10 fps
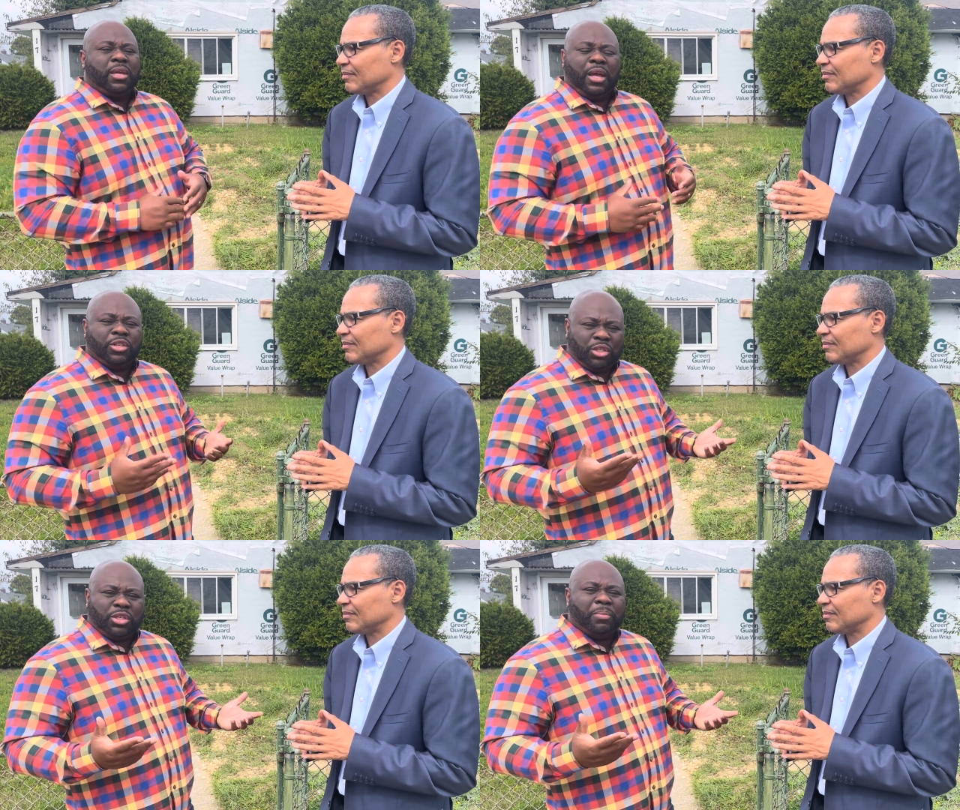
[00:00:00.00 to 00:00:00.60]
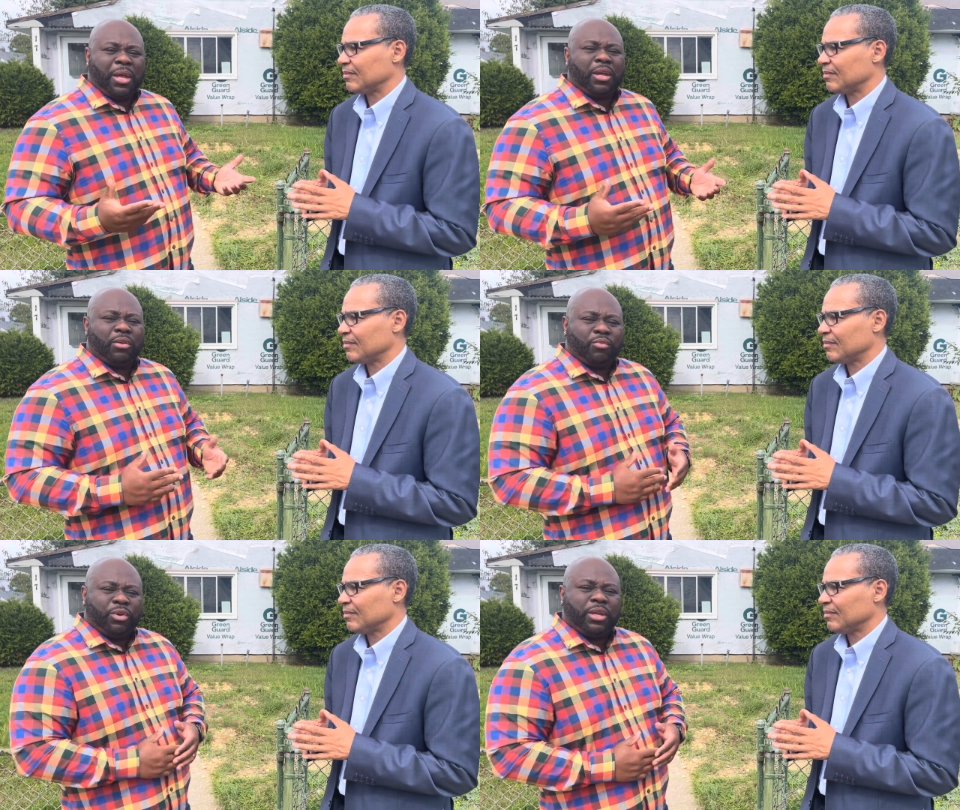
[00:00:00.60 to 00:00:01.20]
Speaker 1: and just to make it a
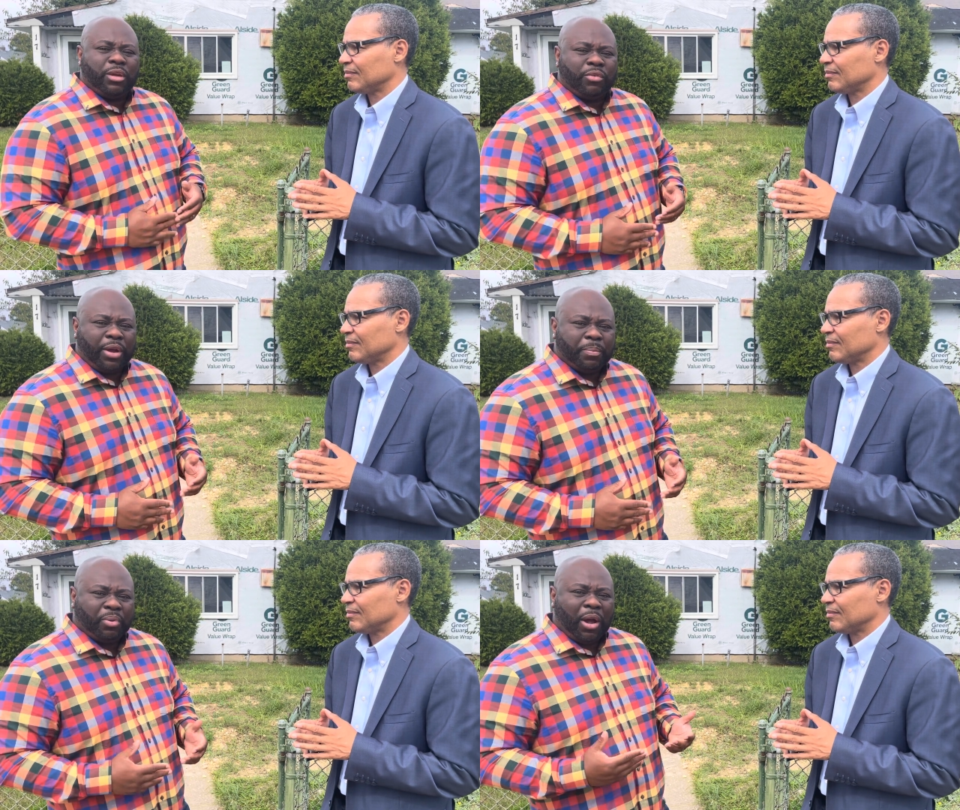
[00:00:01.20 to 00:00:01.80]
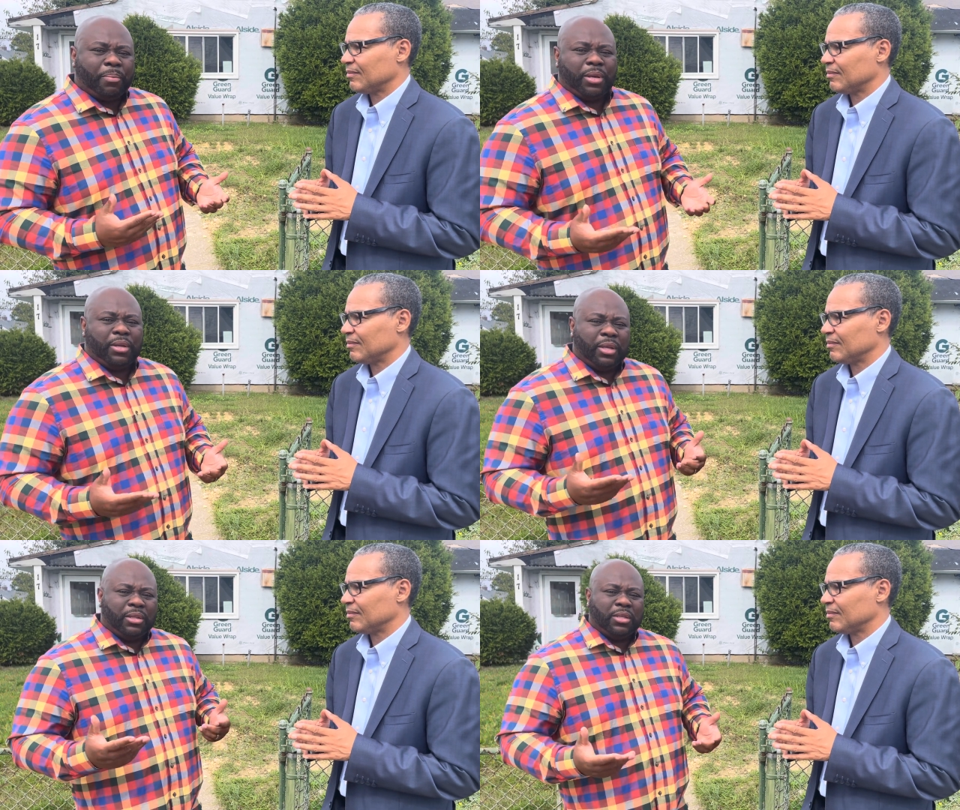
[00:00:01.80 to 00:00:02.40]
really great
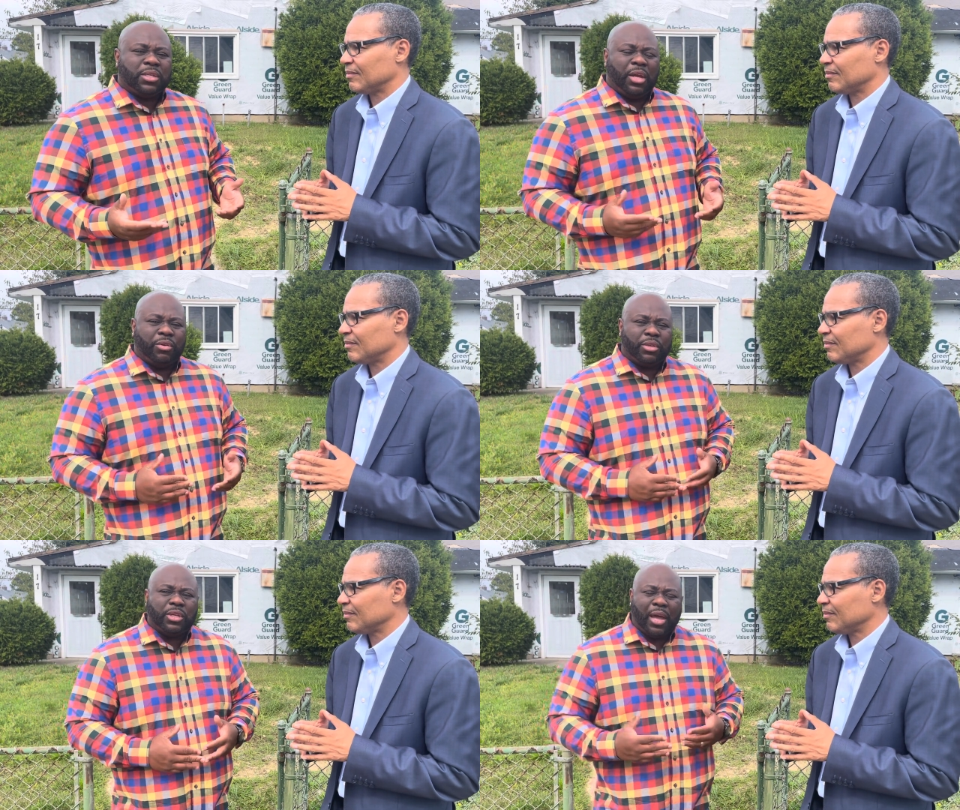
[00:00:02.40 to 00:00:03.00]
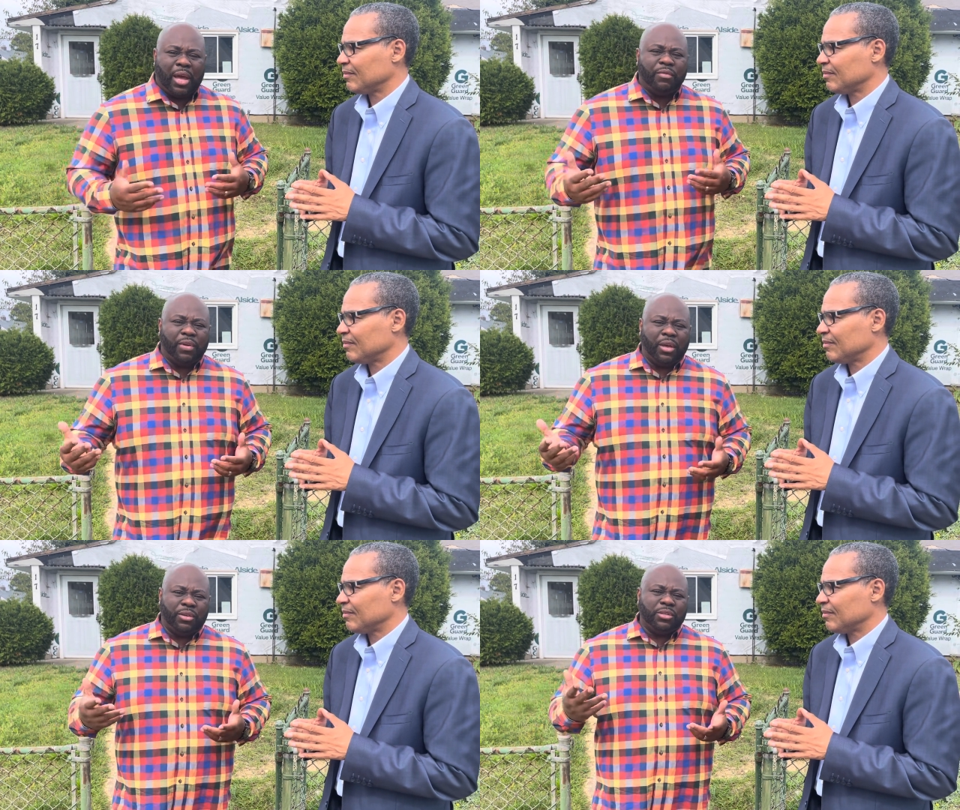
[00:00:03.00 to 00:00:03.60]
property in this area to add
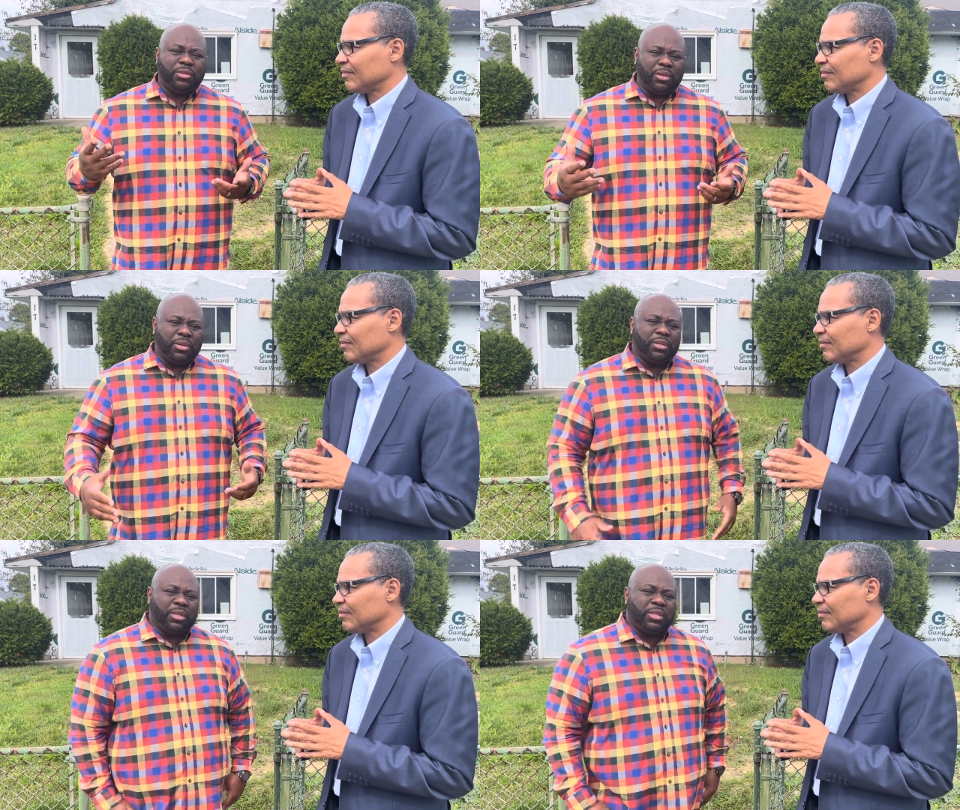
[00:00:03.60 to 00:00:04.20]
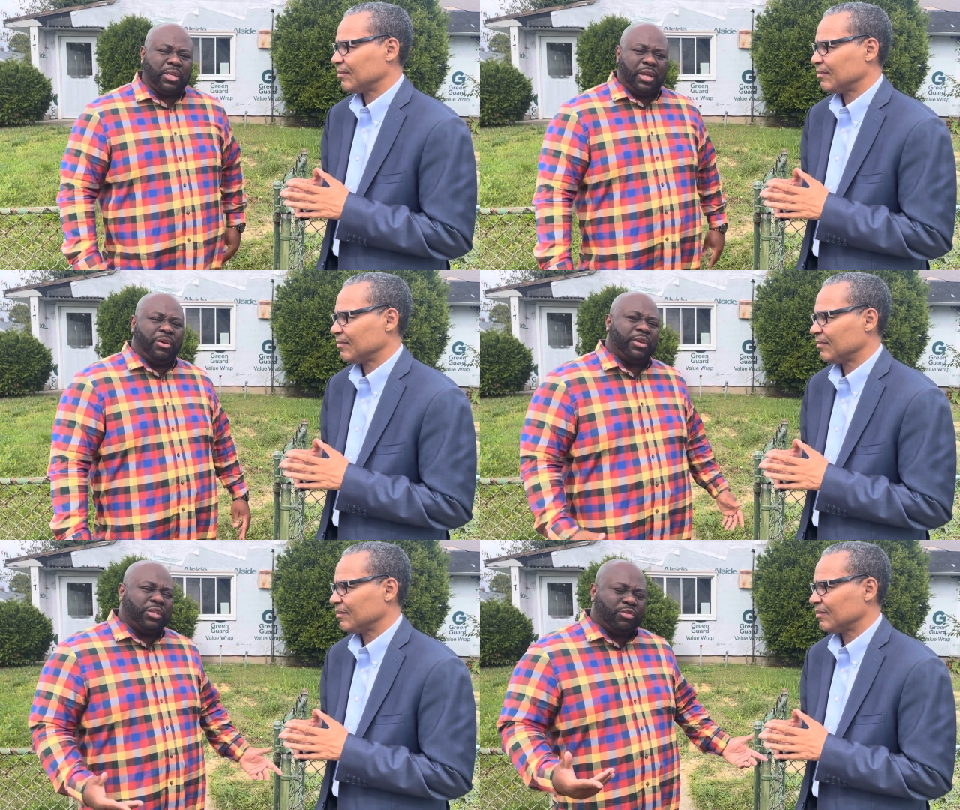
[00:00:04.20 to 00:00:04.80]
value to the consistent
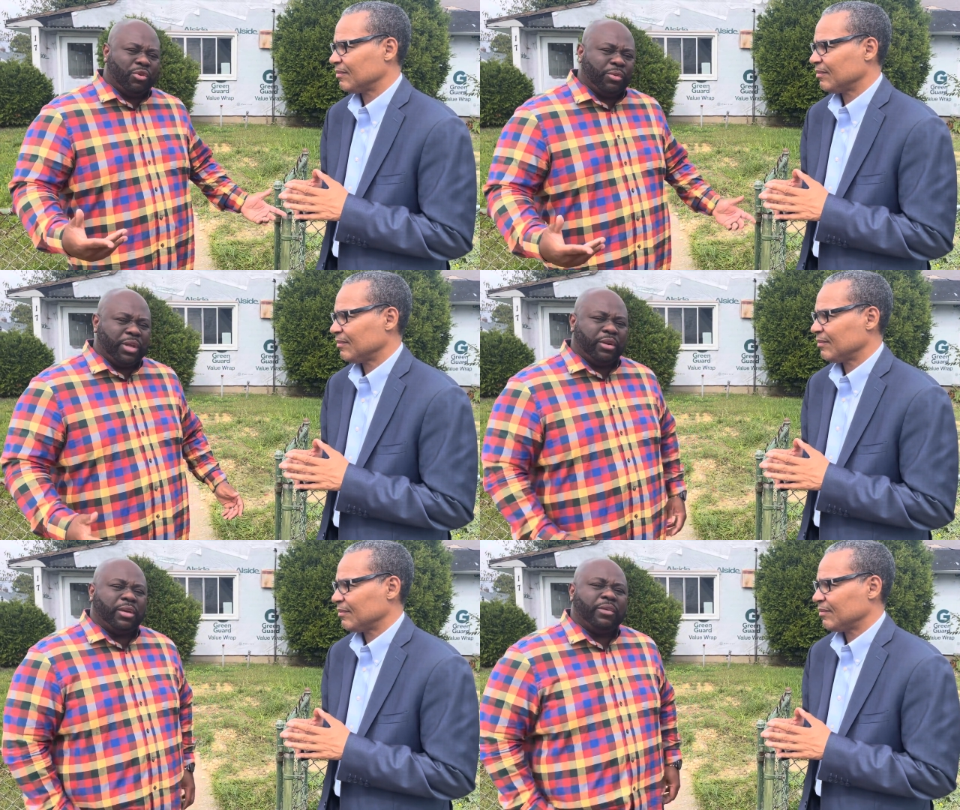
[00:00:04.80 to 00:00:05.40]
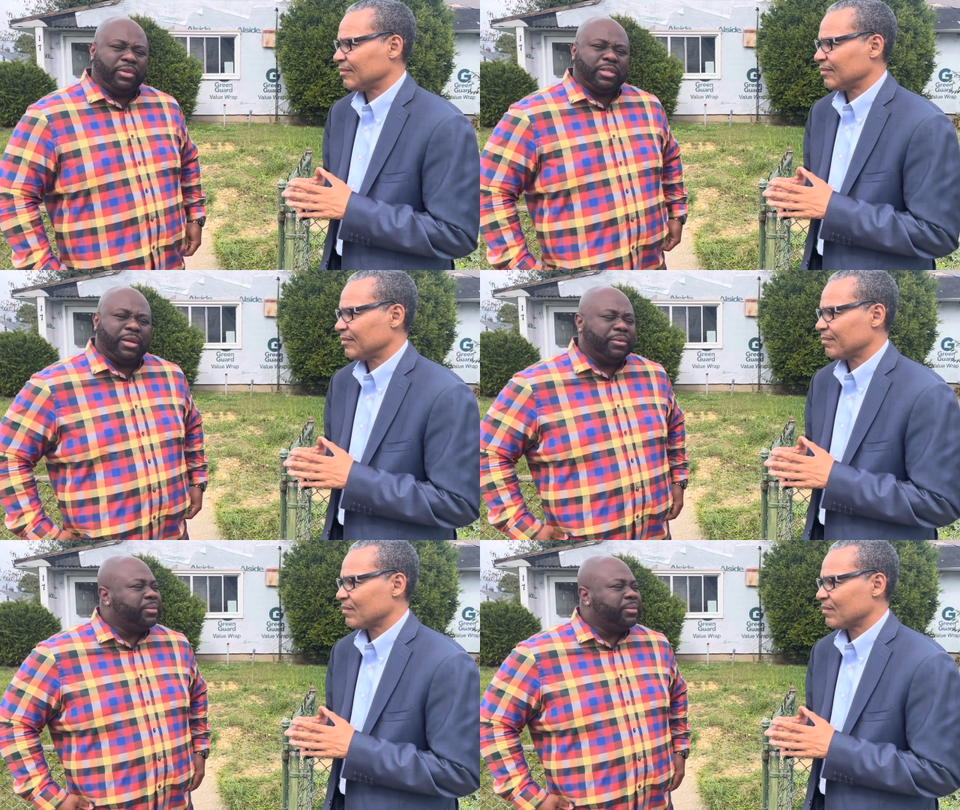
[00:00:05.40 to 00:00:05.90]
area that's growing here in Levittown.